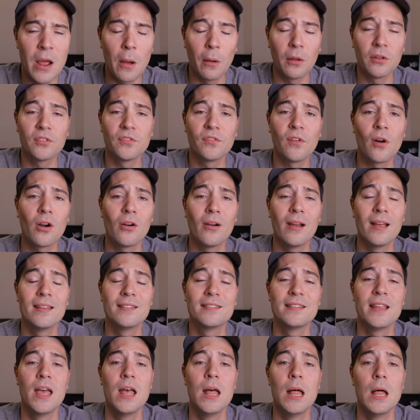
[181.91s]
Now, as far
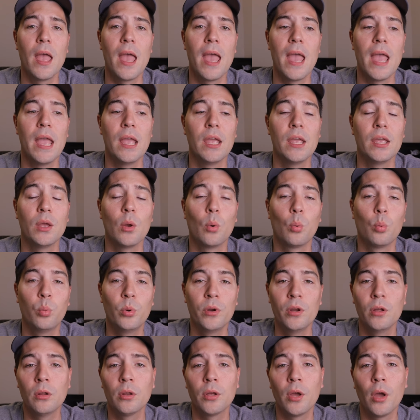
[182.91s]
as a
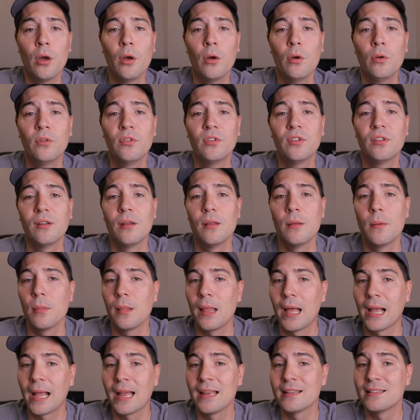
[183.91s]
reel goes,
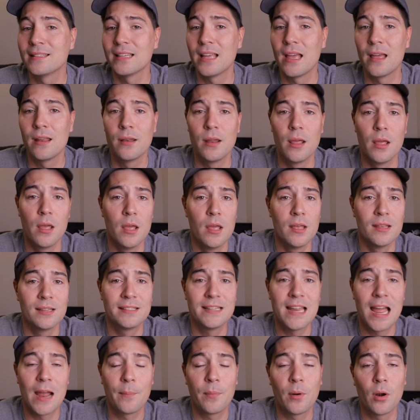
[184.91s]
like I said,
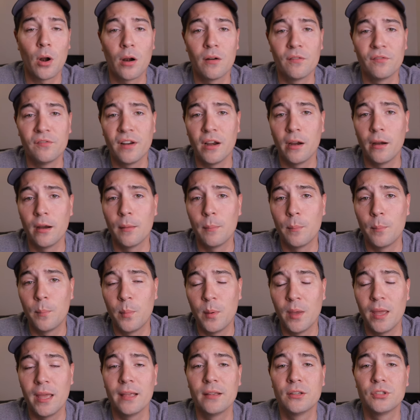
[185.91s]
snapper are very
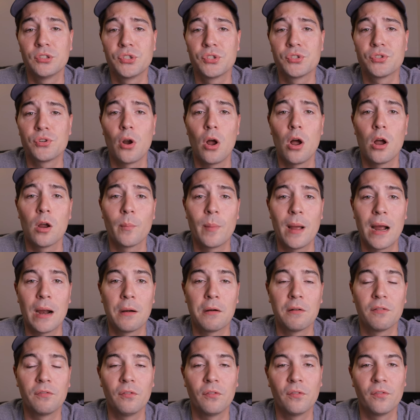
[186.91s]
big, strong,
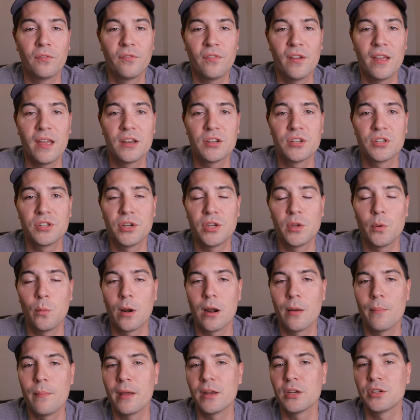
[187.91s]
powerful fish, so you
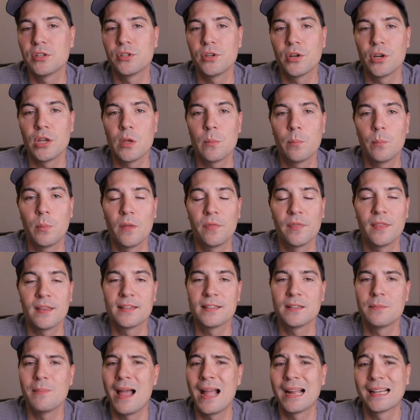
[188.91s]
want to make sure you put the
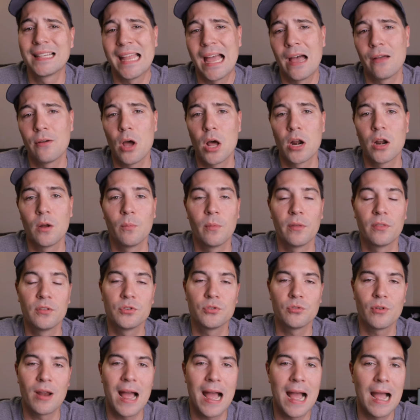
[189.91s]
smack down on them with
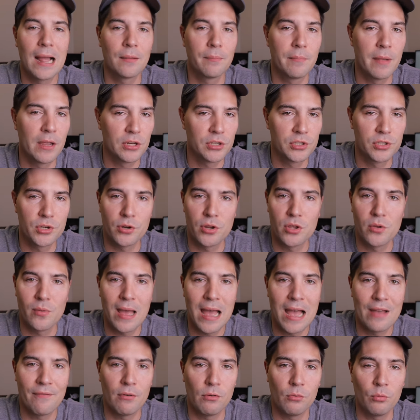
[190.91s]
drag. Make sure you
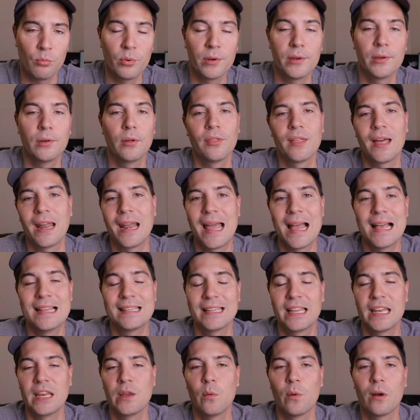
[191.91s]
have a reel that
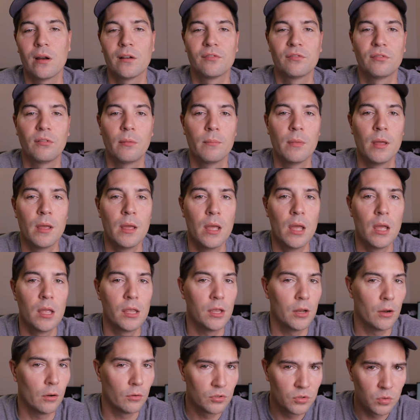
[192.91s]
has anywhere from,
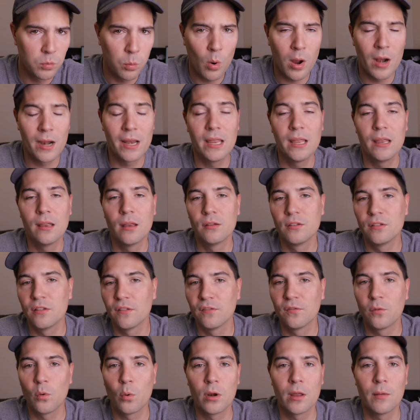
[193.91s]
you know, twenty to
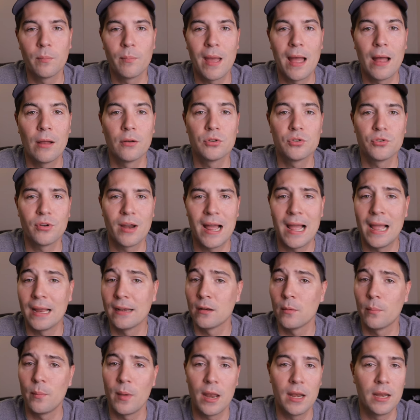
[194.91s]
forty pound
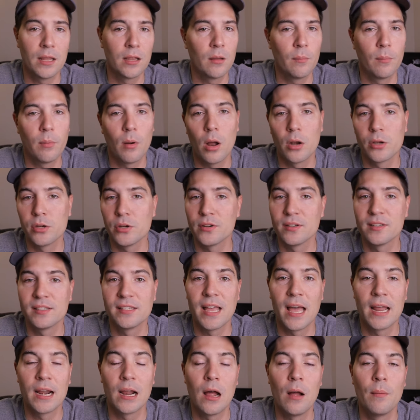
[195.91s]
drag depending upon your
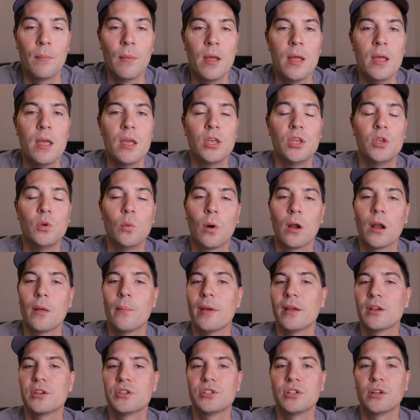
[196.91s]
setup. You want to
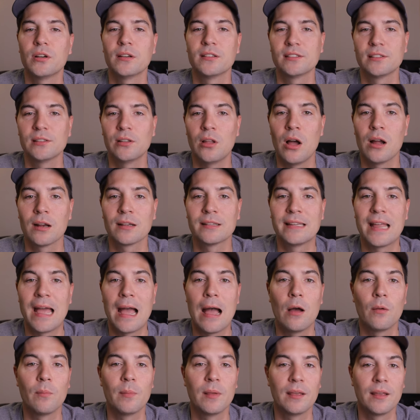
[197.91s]
make sure it's locked
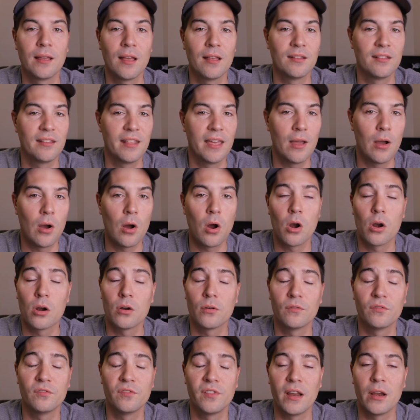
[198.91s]
down because they
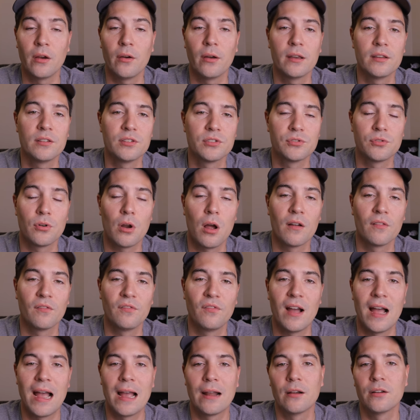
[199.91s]
are very strong
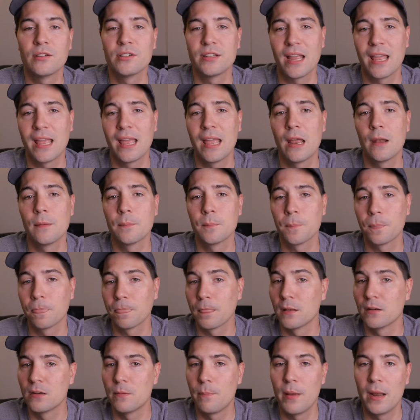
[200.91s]
fighters, and
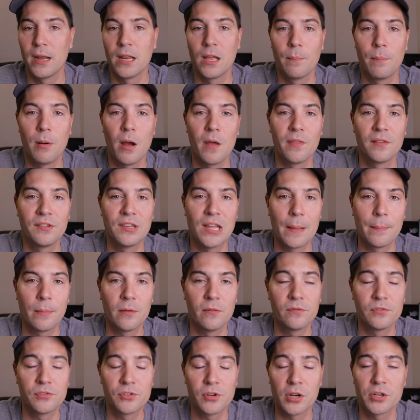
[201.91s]
depending upon the type
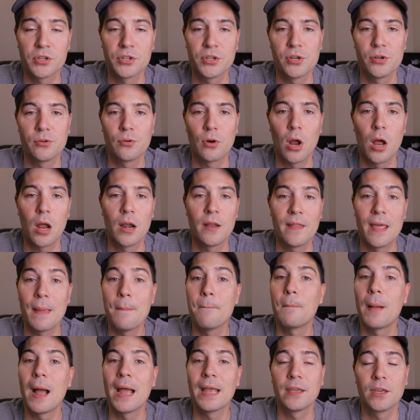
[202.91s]
of structure you're on, they
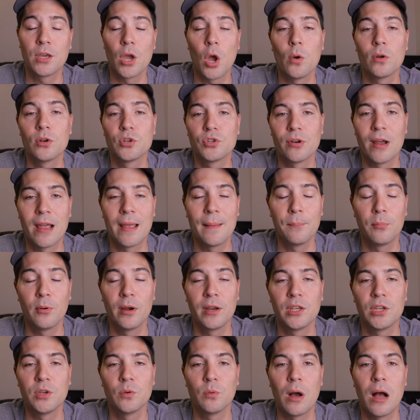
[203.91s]
might go and try and
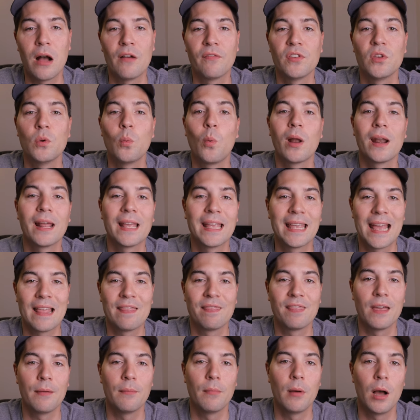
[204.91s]
break you off. You want to
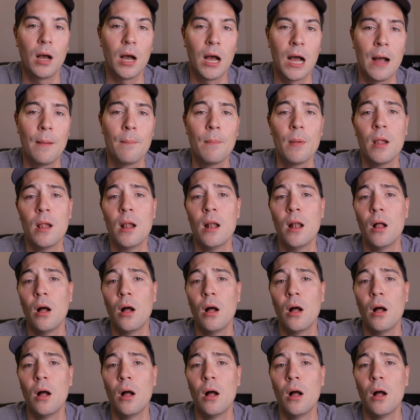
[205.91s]
get them up.